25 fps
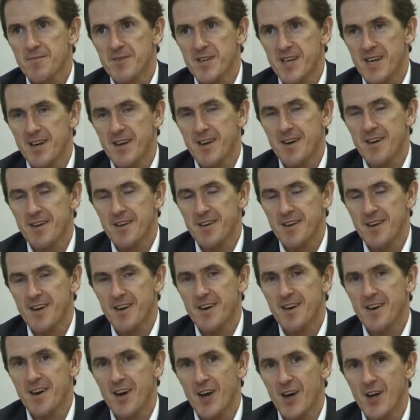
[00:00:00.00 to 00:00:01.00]
Yeah,
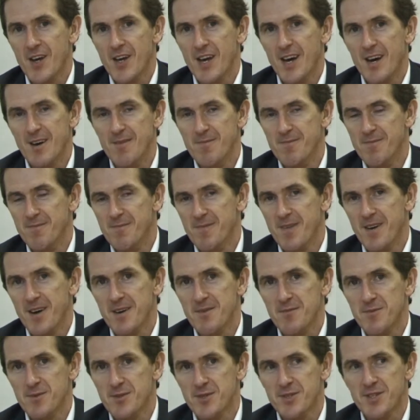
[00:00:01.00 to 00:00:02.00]

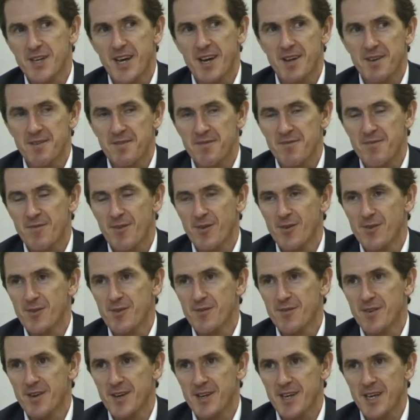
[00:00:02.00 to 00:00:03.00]
I was sat in front
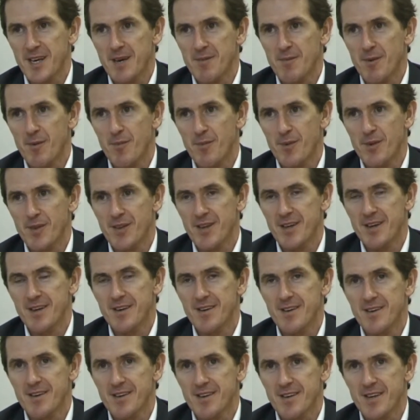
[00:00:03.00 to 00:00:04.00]
of it, and it came up on
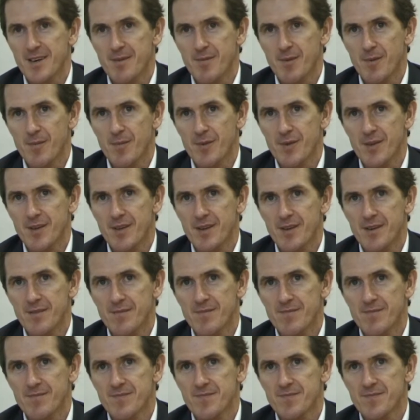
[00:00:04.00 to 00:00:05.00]
the...
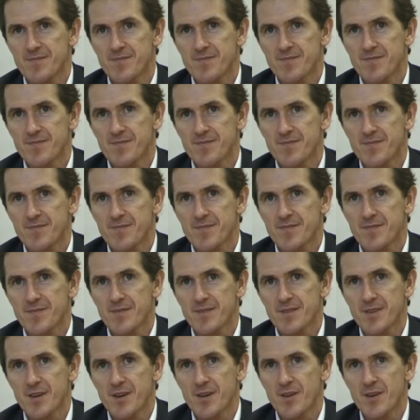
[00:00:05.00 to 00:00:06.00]

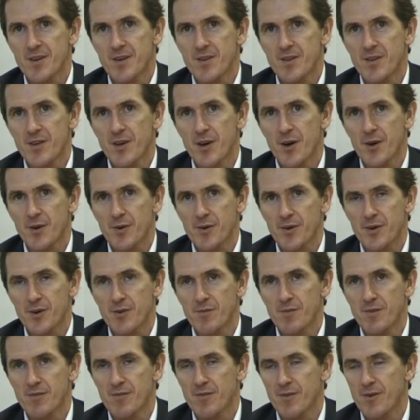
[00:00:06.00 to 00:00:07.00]
On the auto
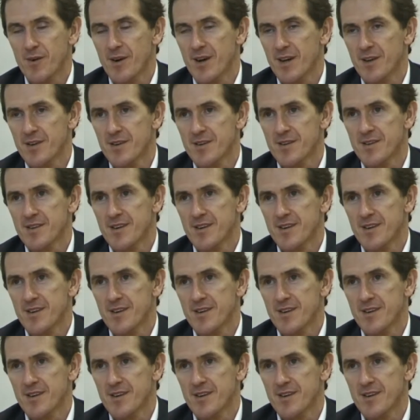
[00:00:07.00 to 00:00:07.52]
cue beforehand.